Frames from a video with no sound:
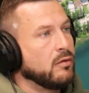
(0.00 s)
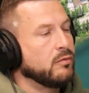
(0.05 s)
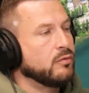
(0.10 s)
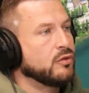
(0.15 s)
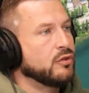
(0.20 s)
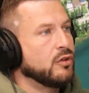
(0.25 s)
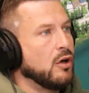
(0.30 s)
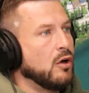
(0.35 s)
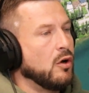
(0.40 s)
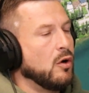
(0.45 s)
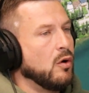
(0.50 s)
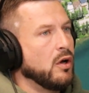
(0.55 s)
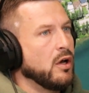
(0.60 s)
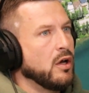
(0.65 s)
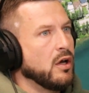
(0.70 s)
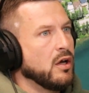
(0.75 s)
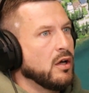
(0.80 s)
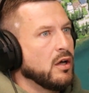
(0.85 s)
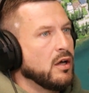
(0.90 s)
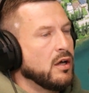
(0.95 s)
So
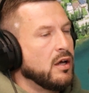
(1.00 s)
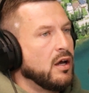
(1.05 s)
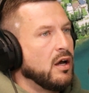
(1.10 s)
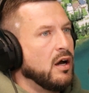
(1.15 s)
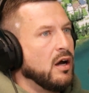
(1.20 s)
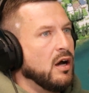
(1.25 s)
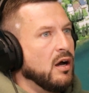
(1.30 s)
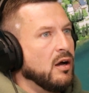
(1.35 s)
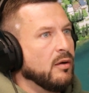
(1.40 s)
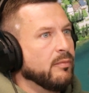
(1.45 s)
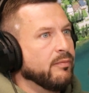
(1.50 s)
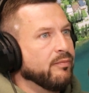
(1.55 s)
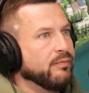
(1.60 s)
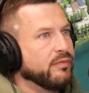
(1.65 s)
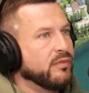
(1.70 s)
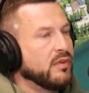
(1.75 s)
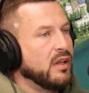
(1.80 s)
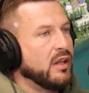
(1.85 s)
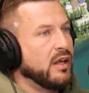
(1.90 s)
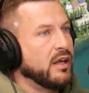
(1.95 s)

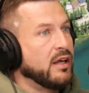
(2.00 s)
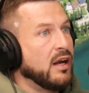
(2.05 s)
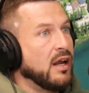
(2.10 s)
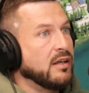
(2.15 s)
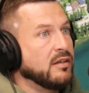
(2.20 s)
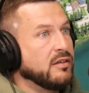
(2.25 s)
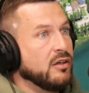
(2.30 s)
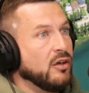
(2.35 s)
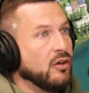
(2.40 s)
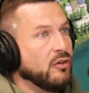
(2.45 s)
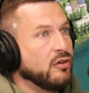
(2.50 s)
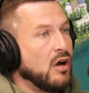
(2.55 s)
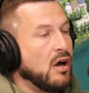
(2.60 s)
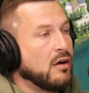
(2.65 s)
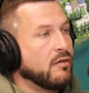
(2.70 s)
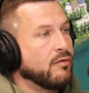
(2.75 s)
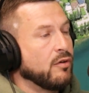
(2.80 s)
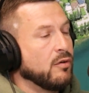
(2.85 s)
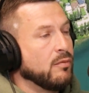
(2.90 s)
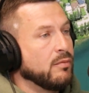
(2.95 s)
like an ideal
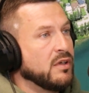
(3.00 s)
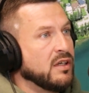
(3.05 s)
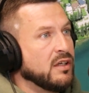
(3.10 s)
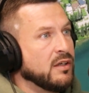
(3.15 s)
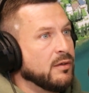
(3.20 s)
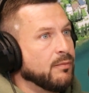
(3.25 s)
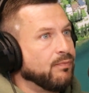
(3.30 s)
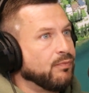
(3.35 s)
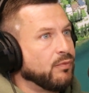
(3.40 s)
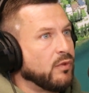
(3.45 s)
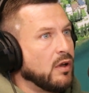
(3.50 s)
dock for me